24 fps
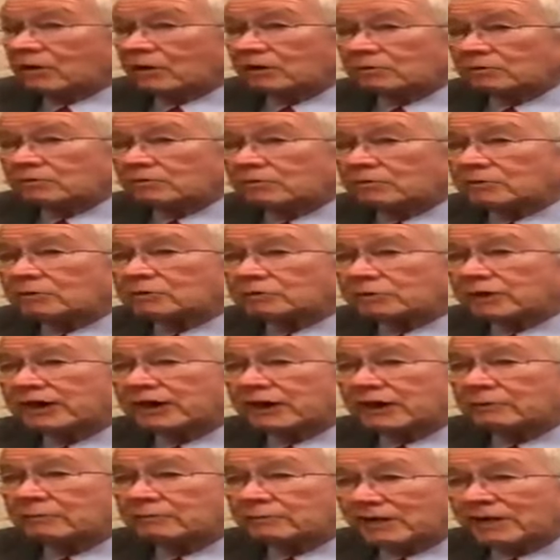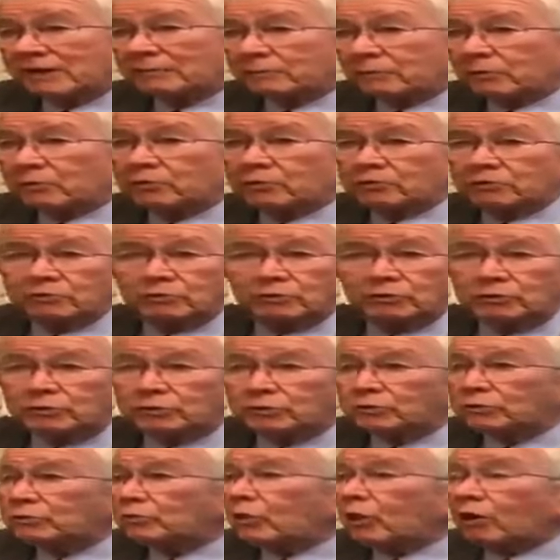on treating people
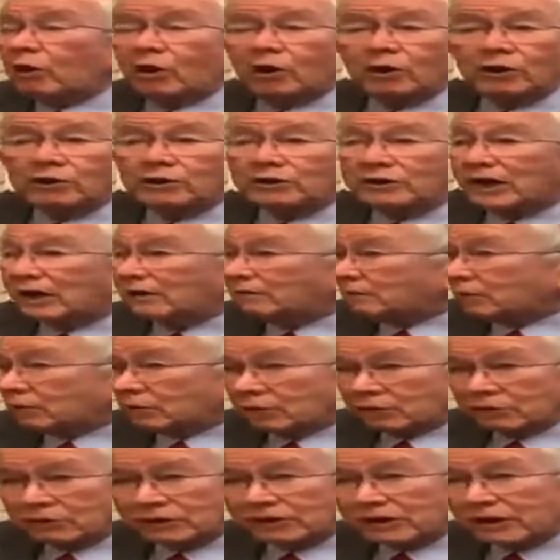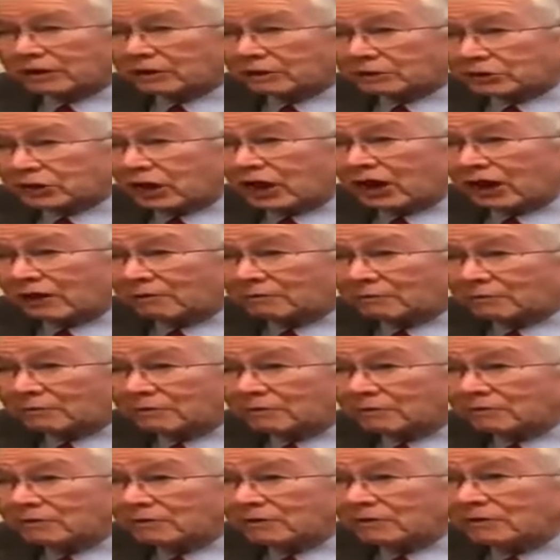who aren't ever going to get a job,
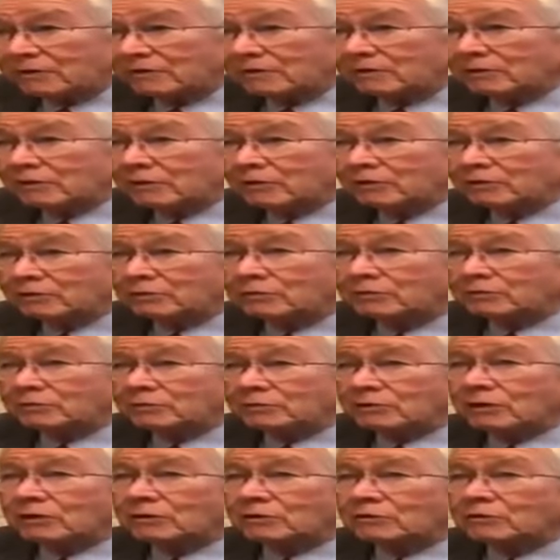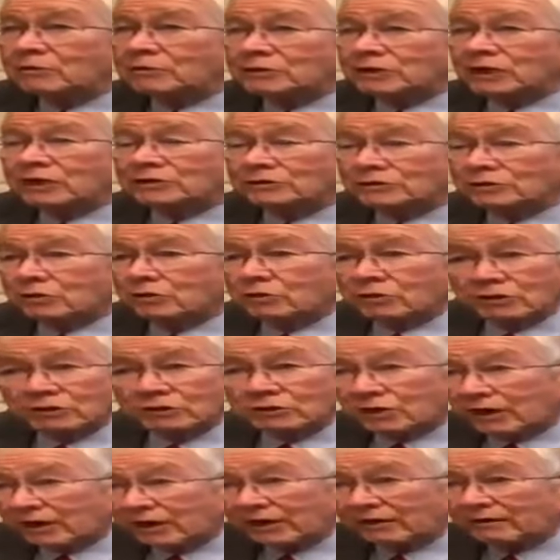who are just going
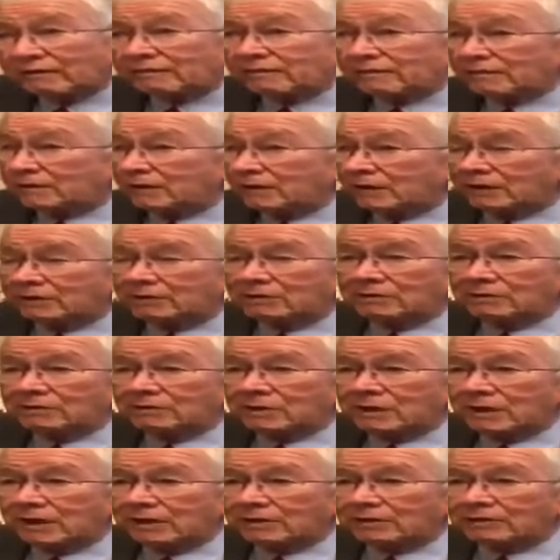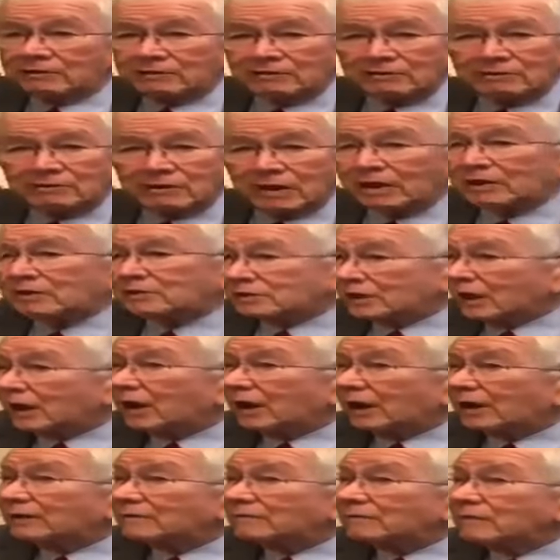to live and not
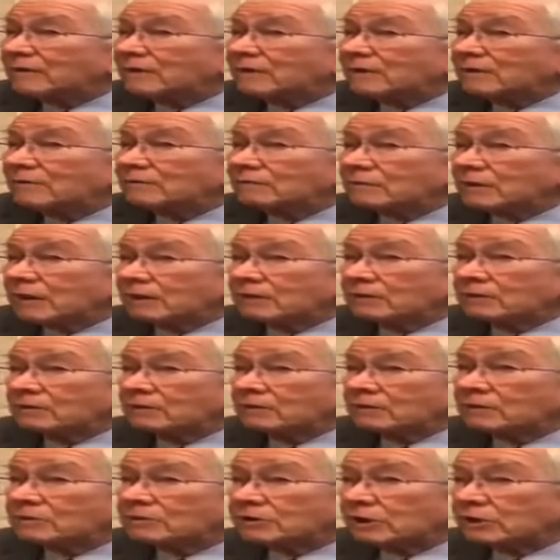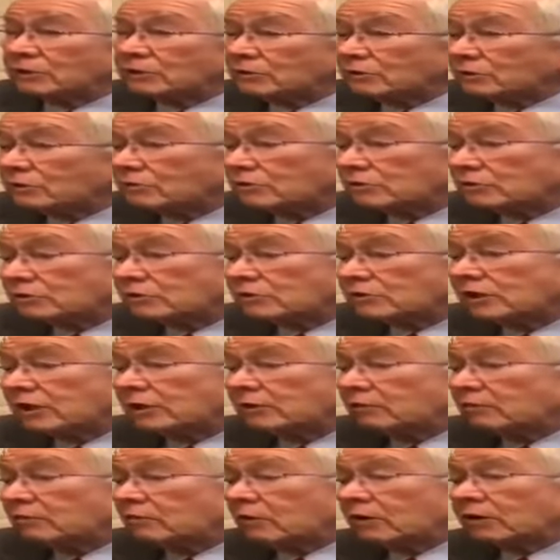die. And so, you
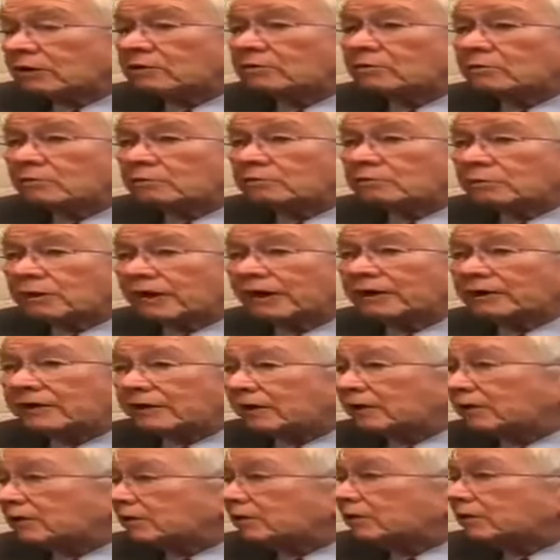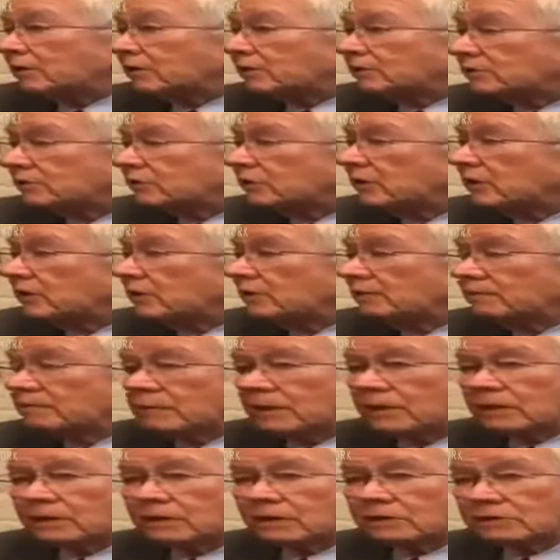see, what brain death is,
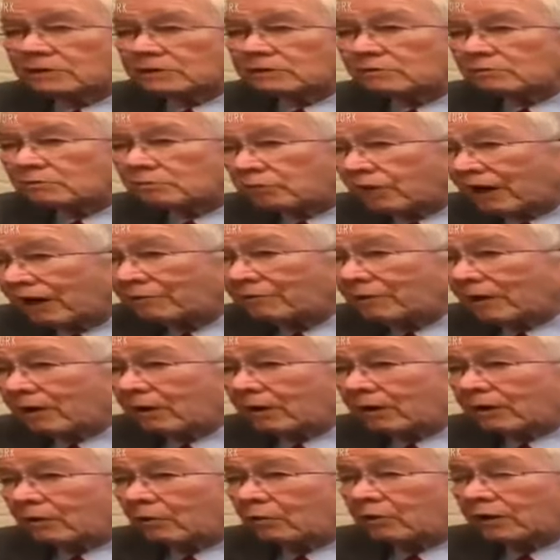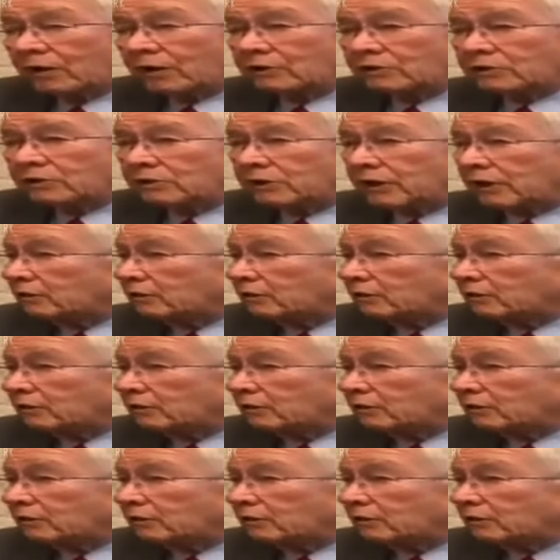it's primarily a way to